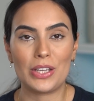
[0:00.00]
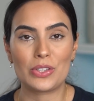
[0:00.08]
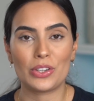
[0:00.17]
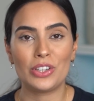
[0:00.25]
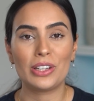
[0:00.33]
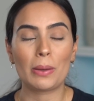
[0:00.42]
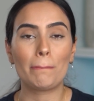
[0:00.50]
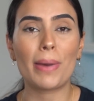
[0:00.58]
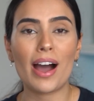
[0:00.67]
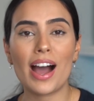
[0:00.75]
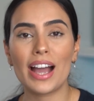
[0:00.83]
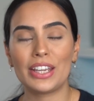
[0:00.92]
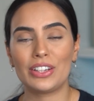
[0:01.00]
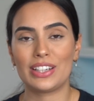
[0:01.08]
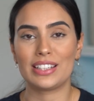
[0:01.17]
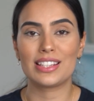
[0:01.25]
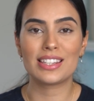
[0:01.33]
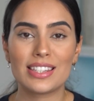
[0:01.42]
So you can buy, you
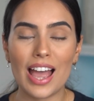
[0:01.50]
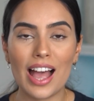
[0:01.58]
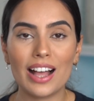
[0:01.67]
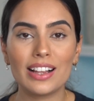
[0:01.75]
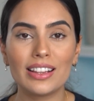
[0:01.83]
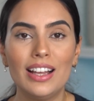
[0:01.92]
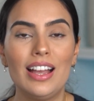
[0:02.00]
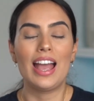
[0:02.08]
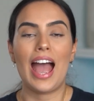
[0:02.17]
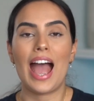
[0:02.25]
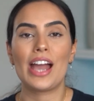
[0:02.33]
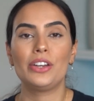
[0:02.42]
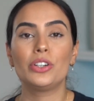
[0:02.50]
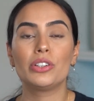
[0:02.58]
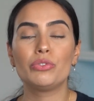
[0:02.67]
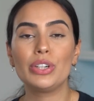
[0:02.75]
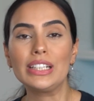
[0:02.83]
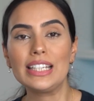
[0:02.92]
can sell, and you can
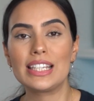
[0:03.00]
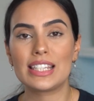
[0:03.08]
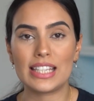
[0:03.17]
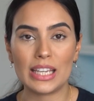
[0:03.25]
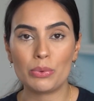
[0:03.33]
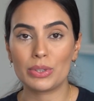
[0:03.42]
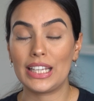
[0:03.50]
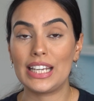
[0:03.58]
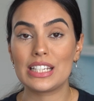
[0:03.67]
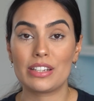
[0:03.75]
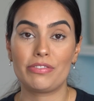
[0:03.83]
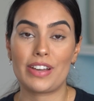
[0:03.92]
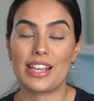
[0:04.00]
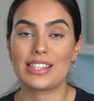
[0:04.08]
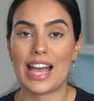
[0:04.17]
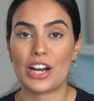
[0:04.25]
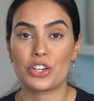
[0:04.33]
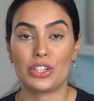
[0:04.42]
really see what the interface
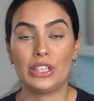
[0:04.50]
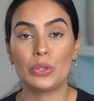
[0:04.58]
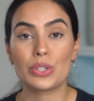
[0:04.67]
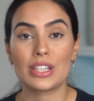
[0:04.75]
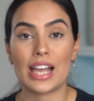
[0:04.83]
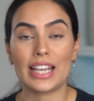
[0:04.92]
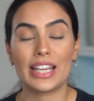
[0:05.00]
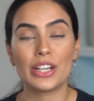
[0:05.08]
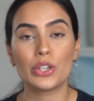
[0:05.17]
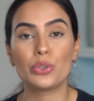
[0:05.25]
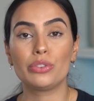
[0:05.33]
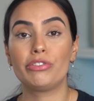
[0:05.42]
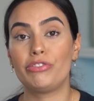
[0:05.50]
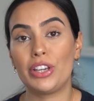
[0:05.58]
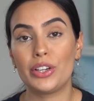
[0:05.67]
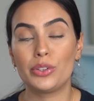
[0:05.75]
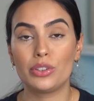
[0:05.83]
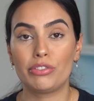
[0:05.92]
actually looks like, get a good
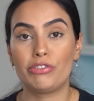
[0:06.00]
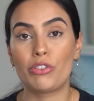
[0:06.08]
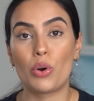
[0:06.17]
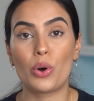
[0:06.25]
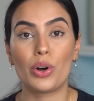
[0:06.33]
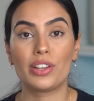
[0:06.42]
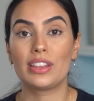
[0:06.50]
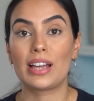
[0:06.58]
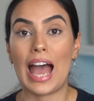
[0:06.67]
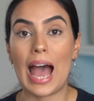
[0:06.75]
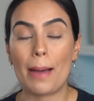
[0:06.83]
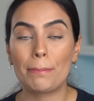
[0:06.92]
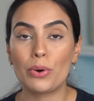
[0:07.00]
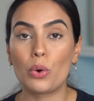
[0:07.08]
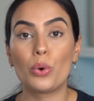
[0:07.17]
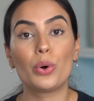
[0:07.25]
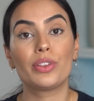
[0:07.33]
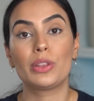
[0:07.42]
feel for the app
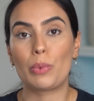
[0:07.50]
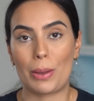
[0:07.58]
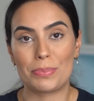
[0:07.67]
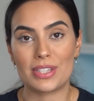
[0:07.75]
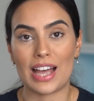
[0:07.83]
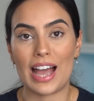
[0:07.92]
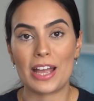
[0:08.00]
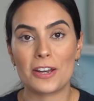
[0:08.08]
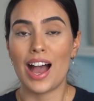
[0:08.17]
or the website.